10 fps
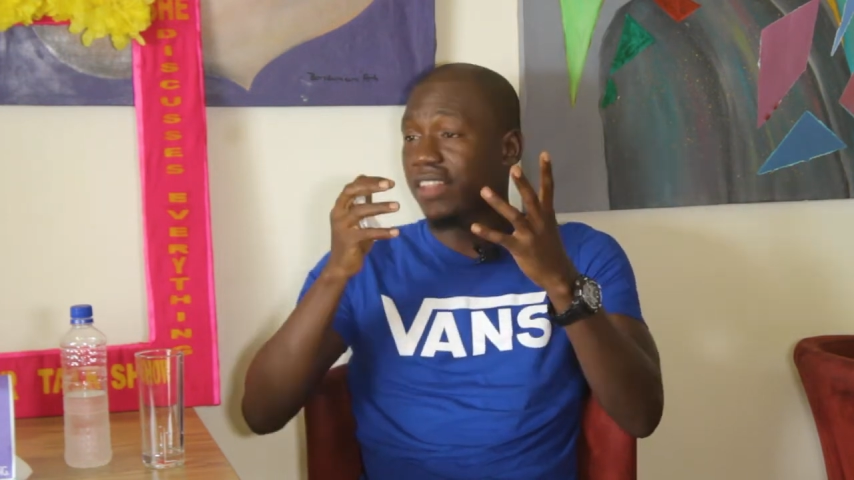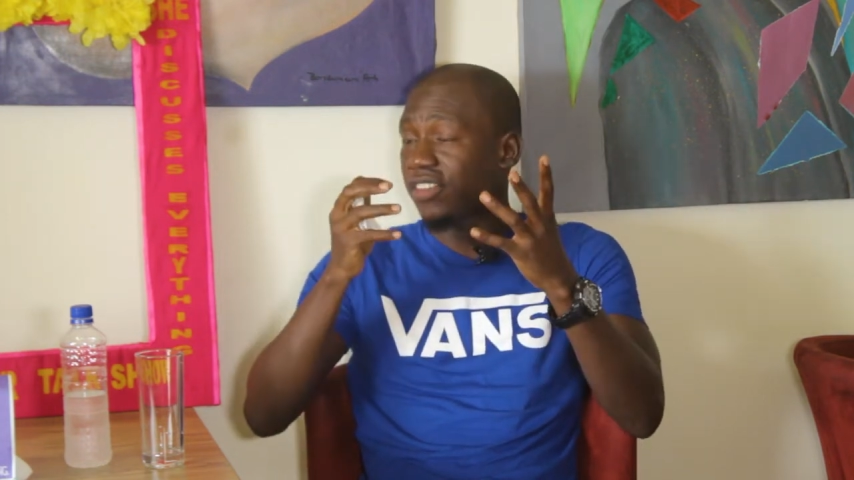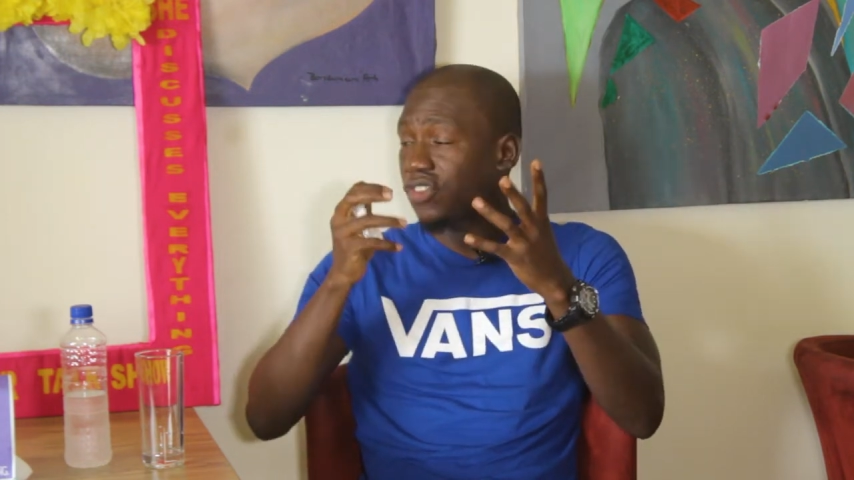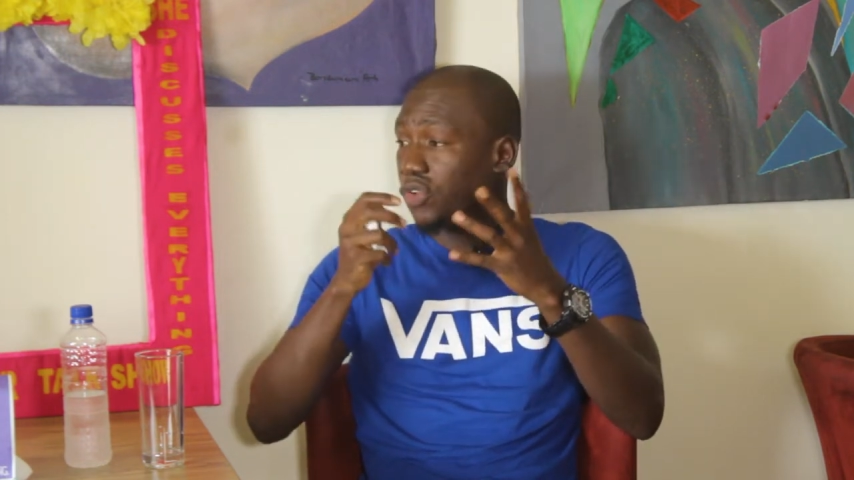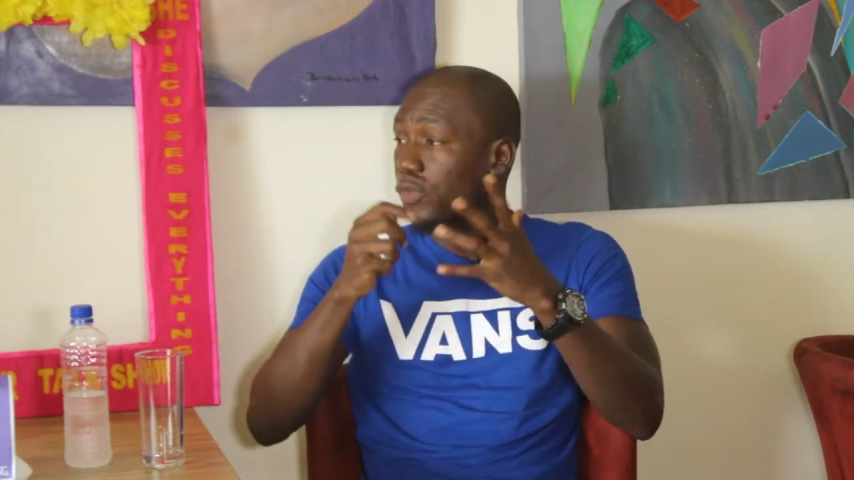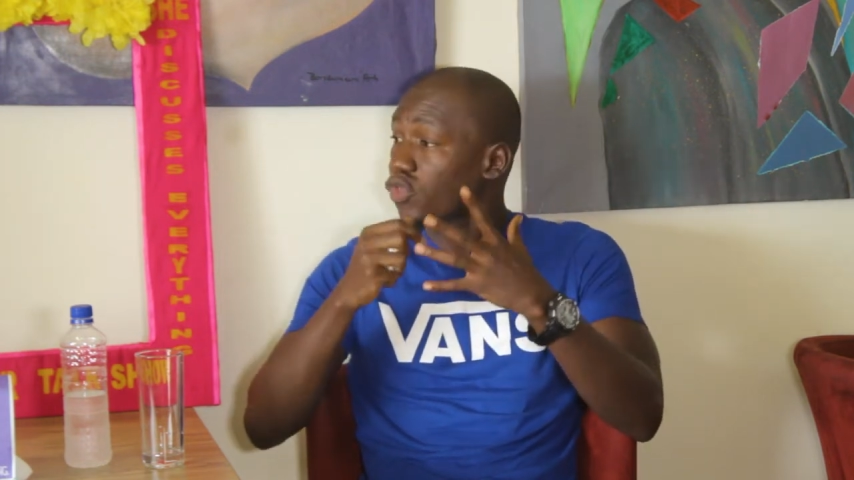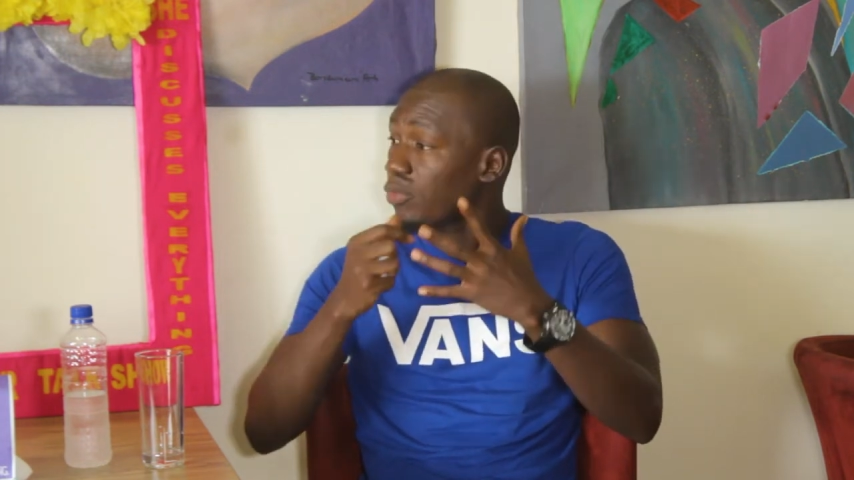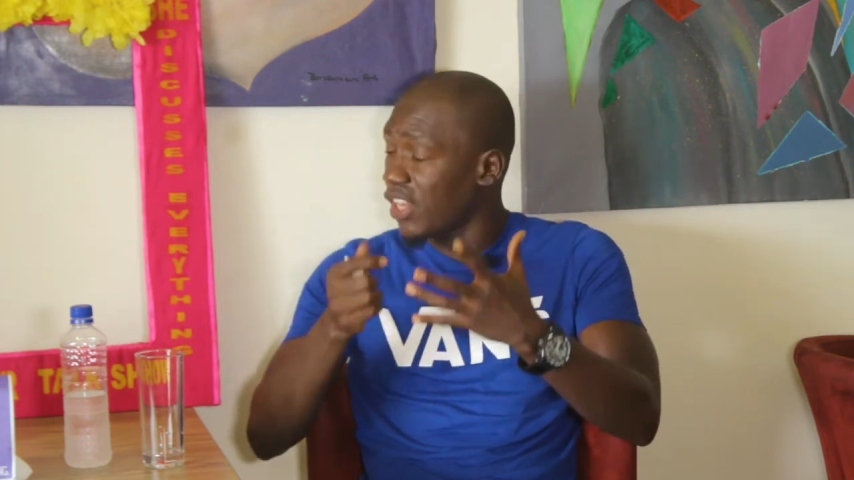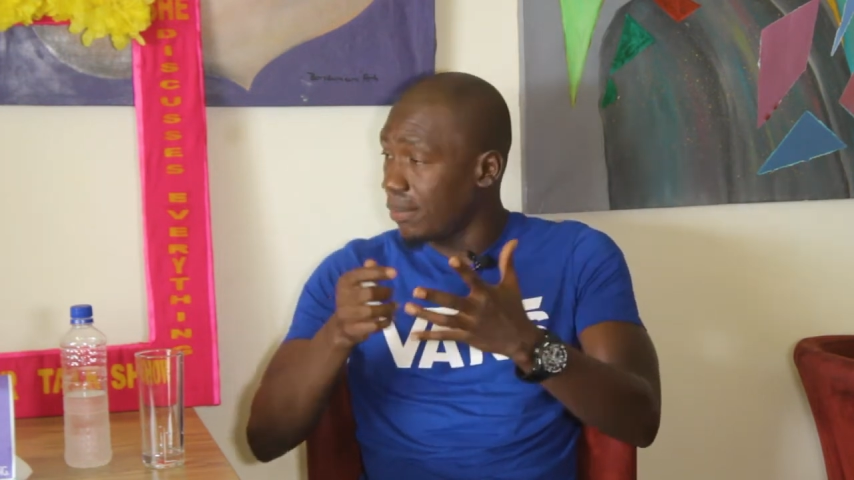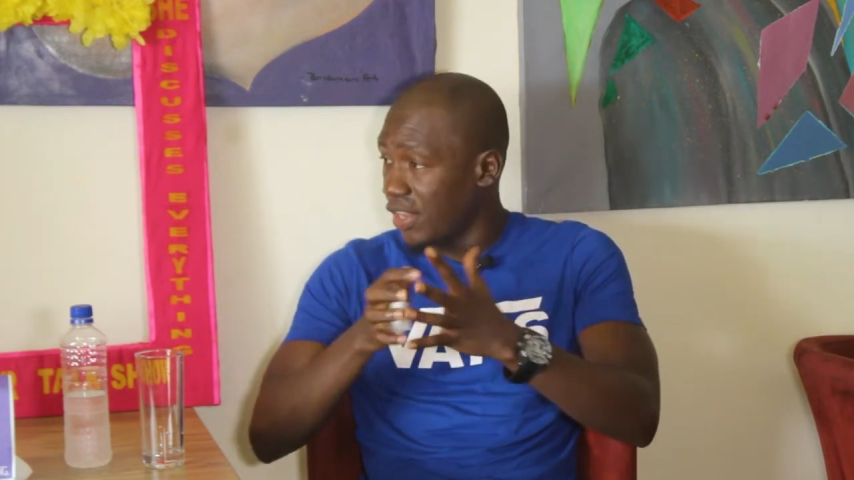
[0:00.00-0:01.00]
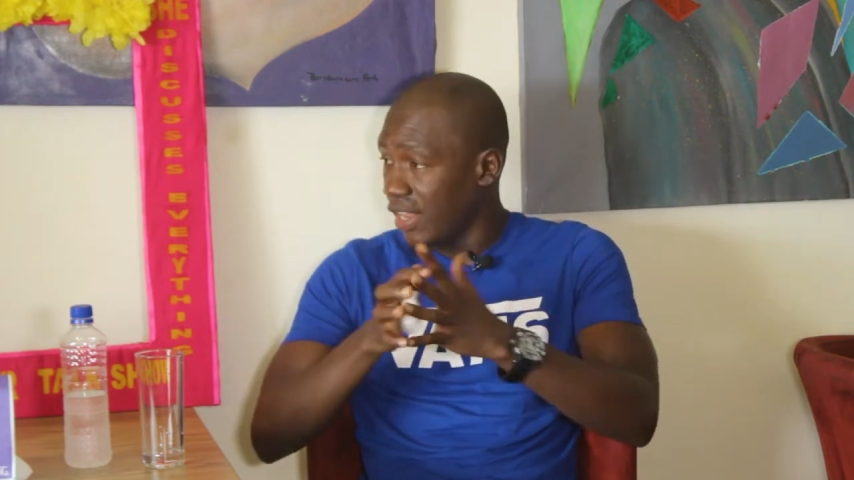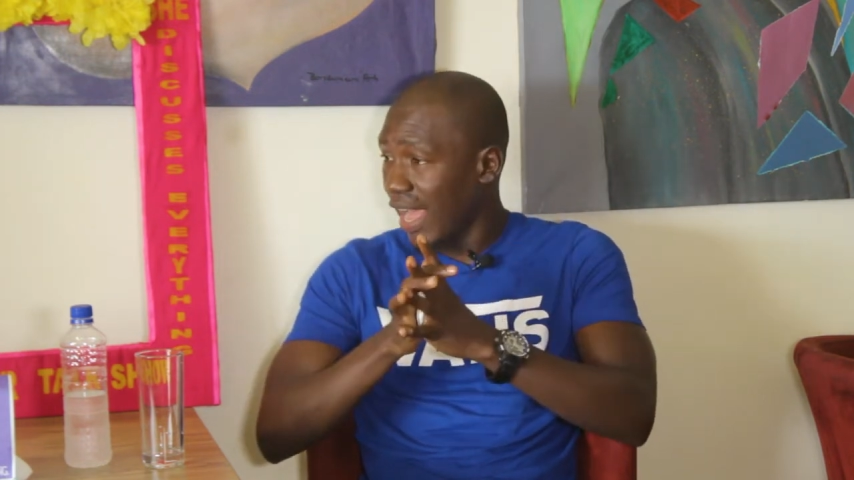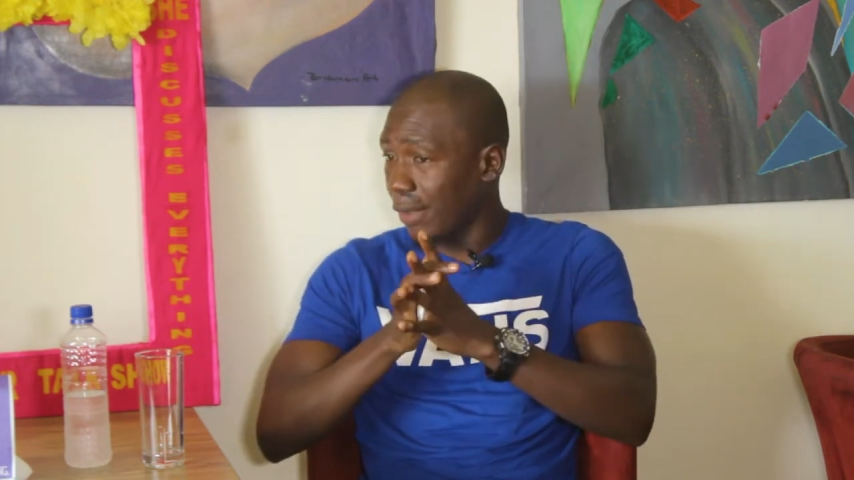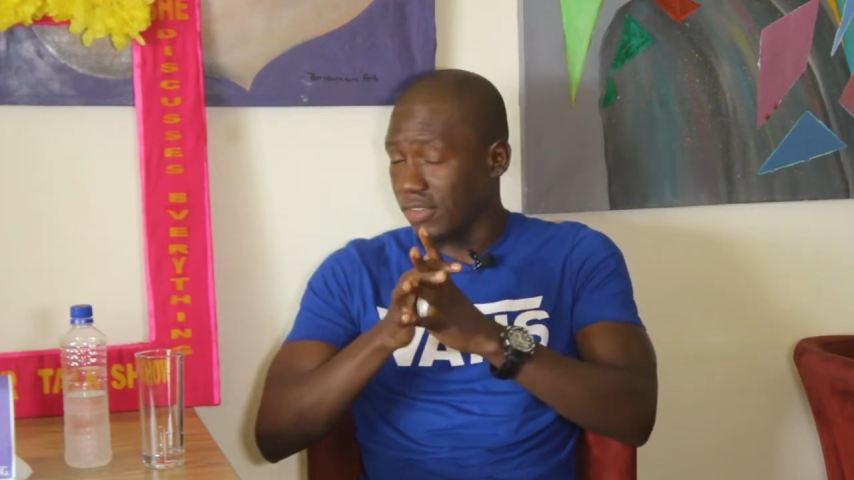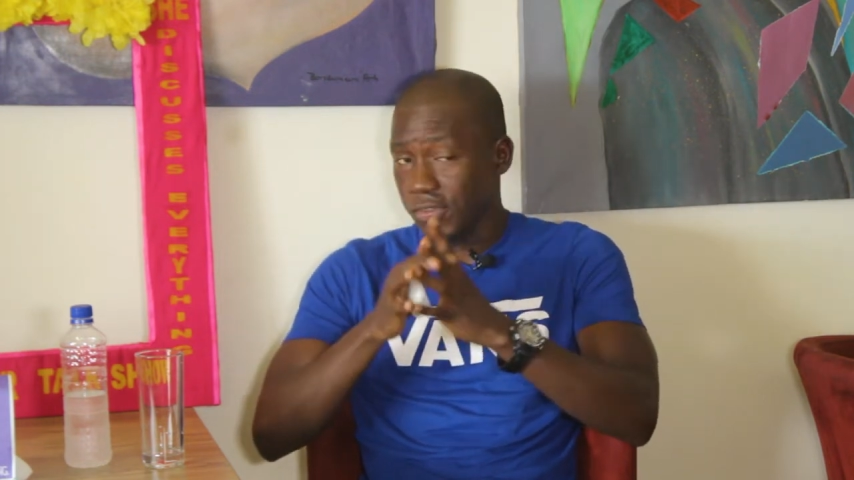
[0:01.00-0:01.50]
attention of so many media
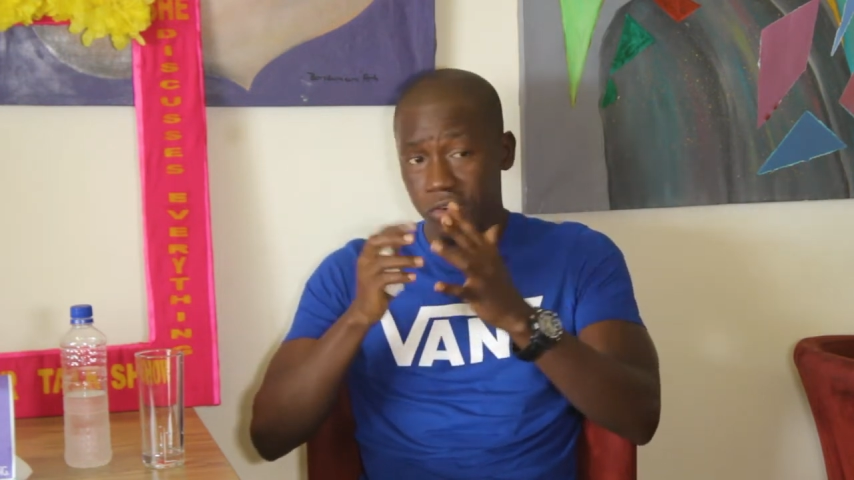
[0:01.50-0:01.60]
houses,